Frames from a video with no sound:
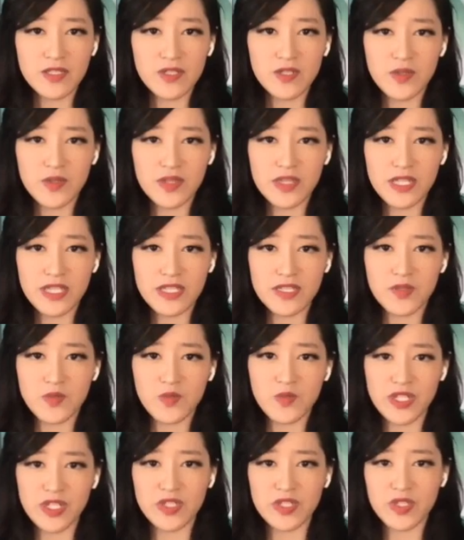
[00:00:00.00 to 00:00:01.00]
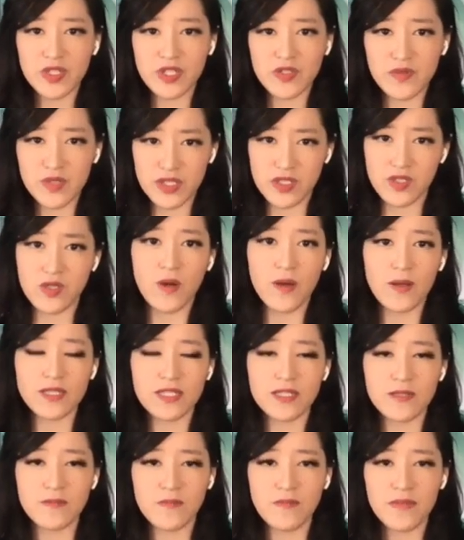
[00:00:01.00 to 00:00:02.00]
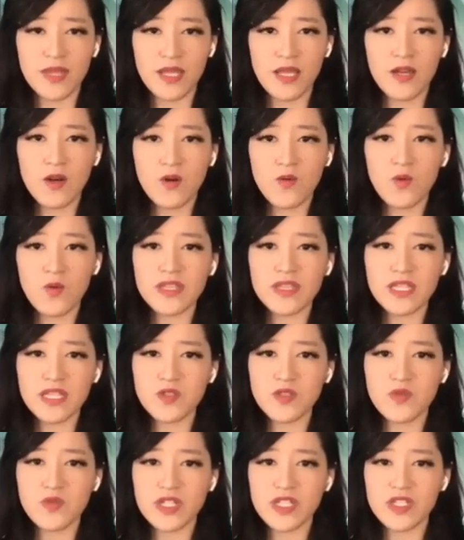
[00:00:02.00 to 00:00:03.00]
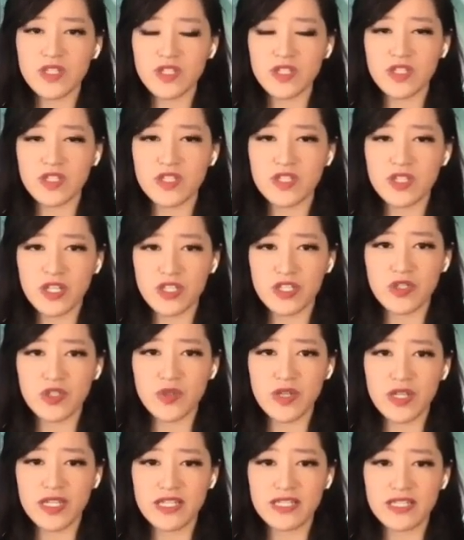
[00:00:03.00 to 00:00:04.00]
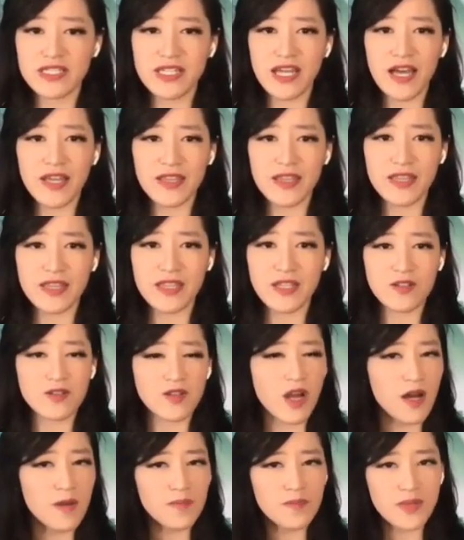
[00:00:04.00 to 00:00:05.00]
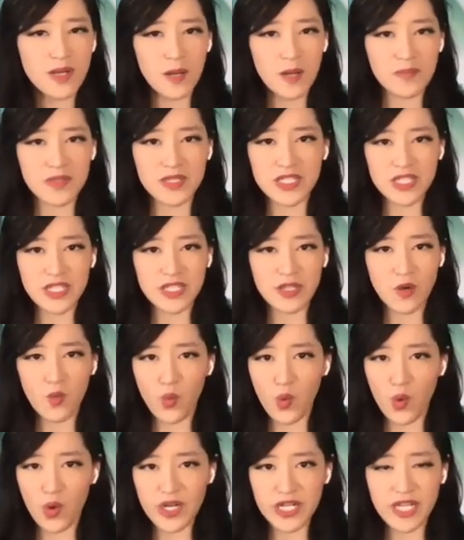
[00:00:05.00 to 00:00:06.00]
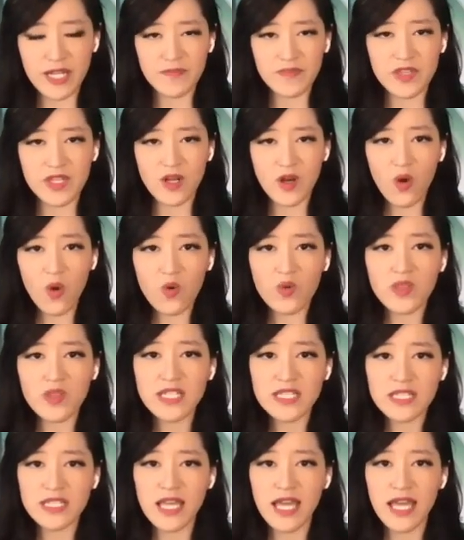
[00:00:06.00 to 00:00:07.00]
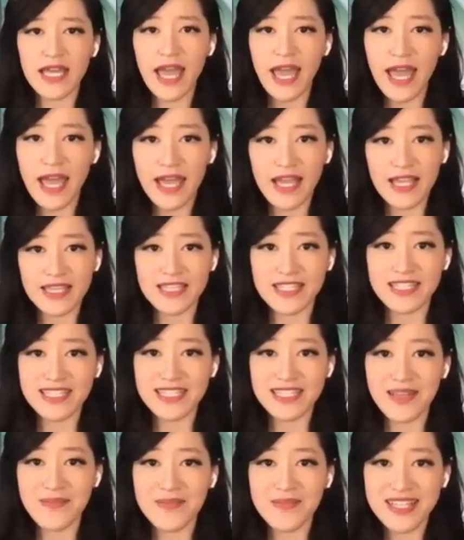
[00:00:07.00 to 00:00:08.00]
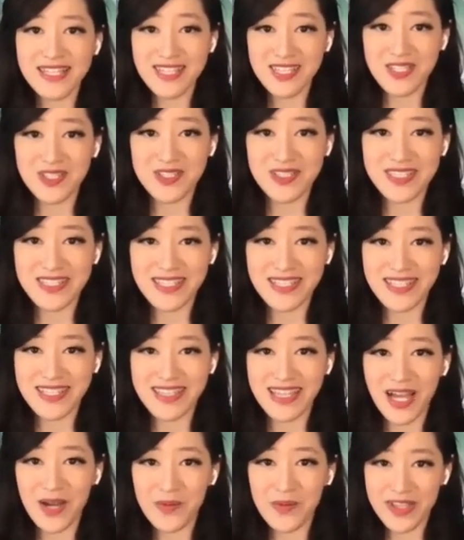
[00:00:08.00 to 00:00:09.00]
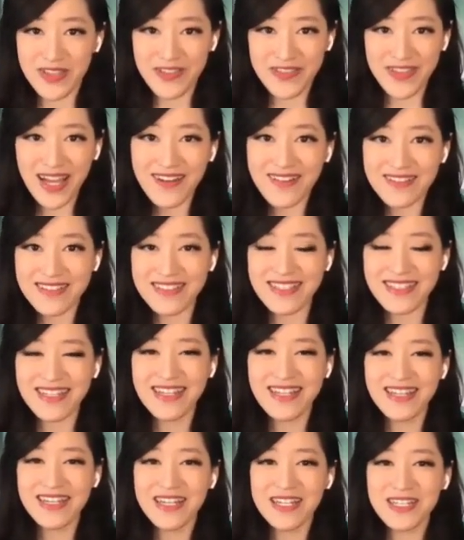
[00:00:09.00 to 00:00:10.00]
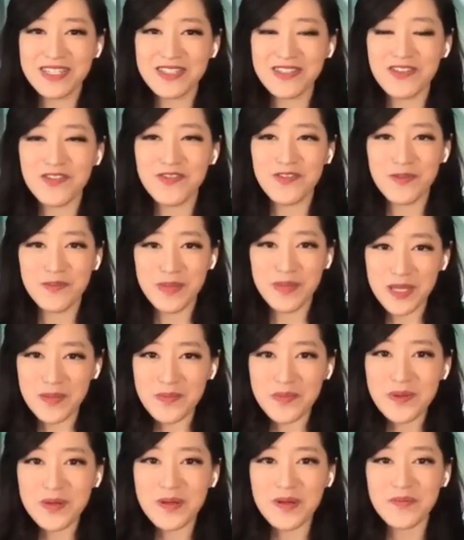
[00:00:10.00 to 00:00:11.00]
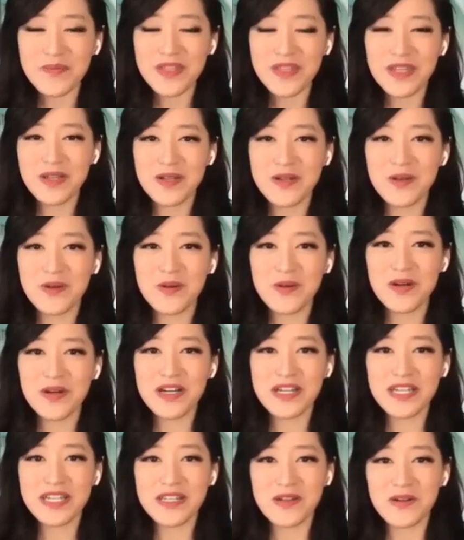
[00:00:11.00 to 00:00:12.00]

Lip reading: to these research results. What these researchers are doing is that they're not publishing a warning. They're only saying, hey, this is something interesting that we found. So for people who,